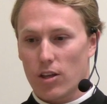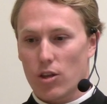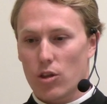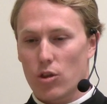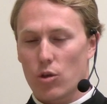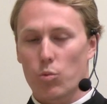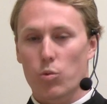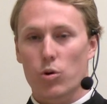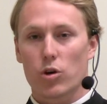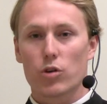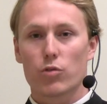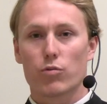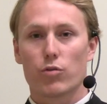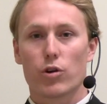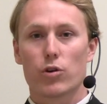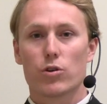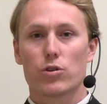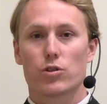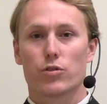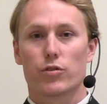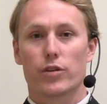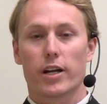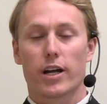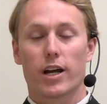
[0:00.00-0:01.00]
The word
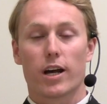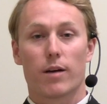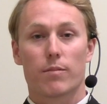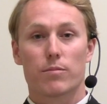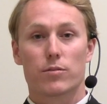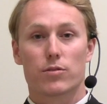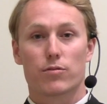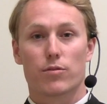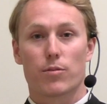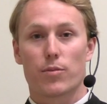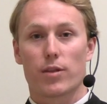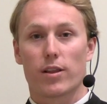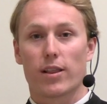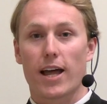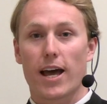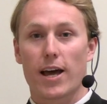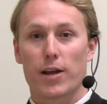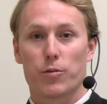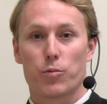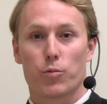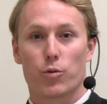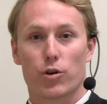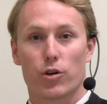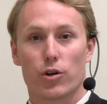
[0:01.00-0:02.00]
rosary comes from the
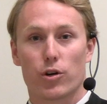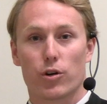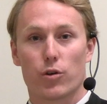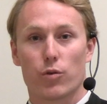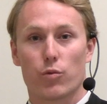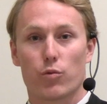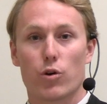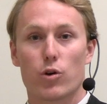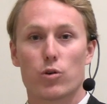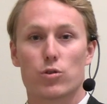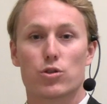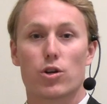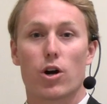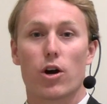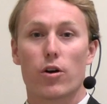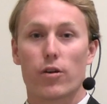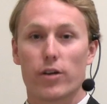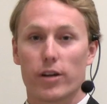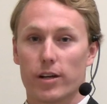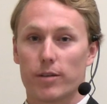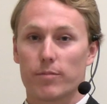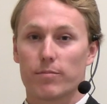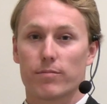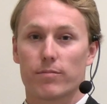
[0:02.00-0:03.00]
Latin word
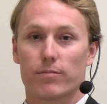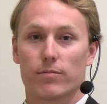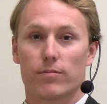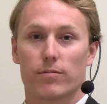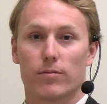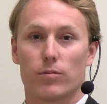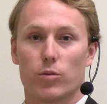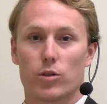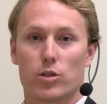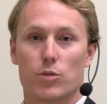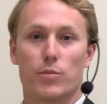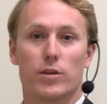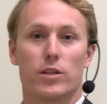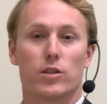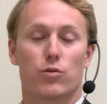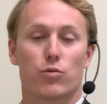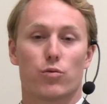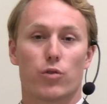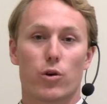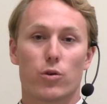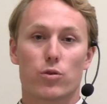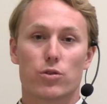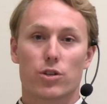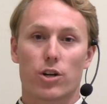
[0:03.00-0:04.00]
rosarium, which means
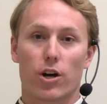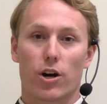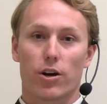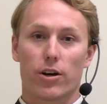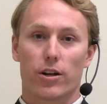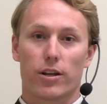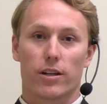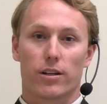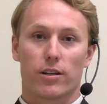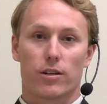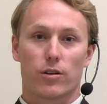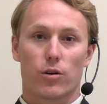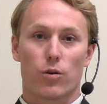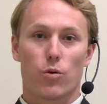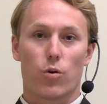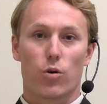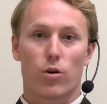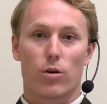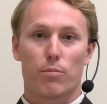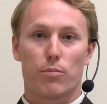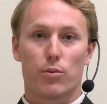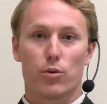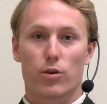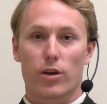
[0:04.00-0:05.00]
rose garden
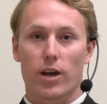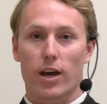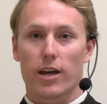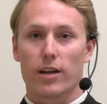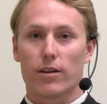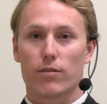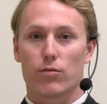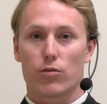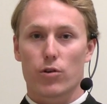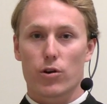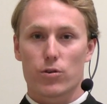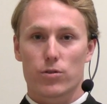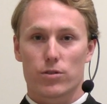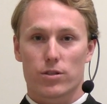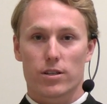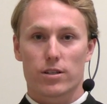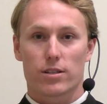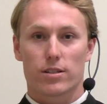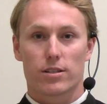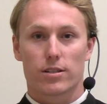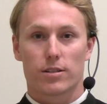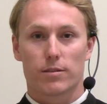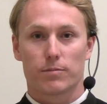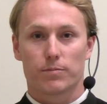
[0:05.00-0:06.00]
or bouquet of
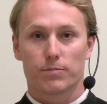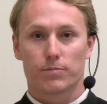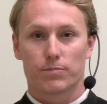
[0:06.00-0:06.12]
roses.